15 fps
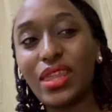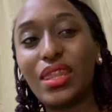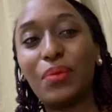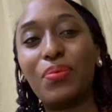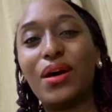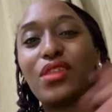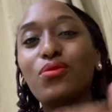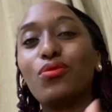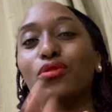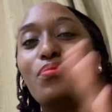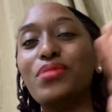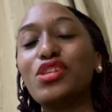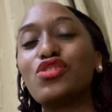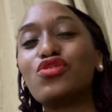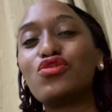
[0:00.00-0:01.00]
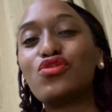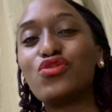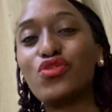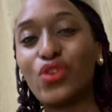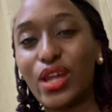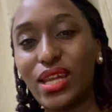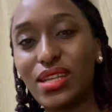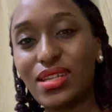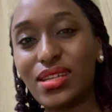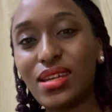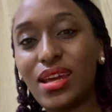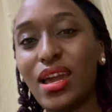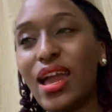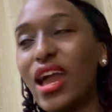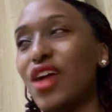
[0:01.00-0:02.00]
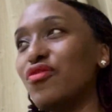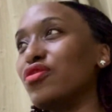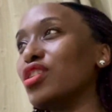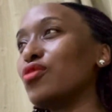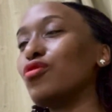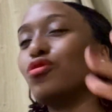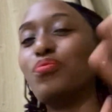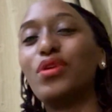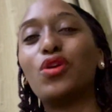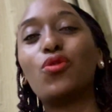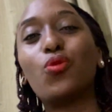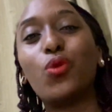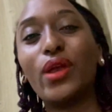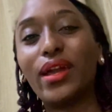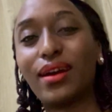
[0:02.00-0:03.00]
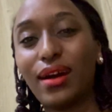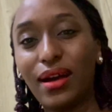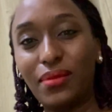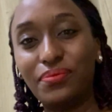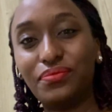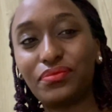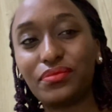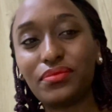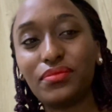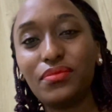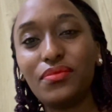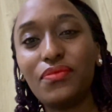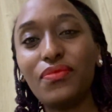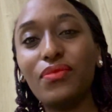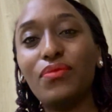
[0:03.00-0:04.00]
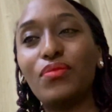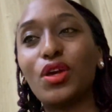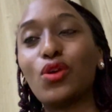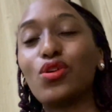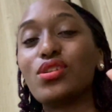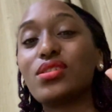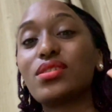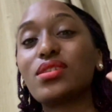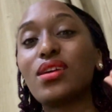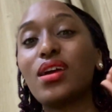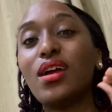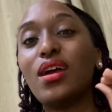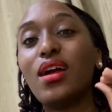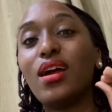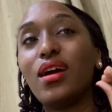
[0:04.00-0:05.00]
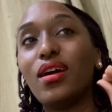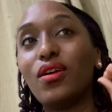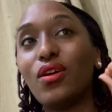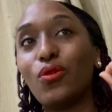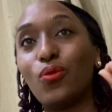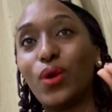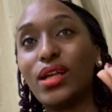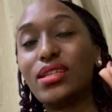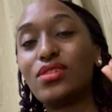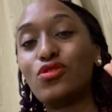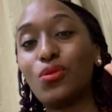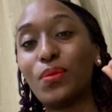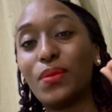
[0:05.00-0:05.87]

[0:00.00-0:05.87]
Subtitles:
The path will be straight. Everything will be quicker, because no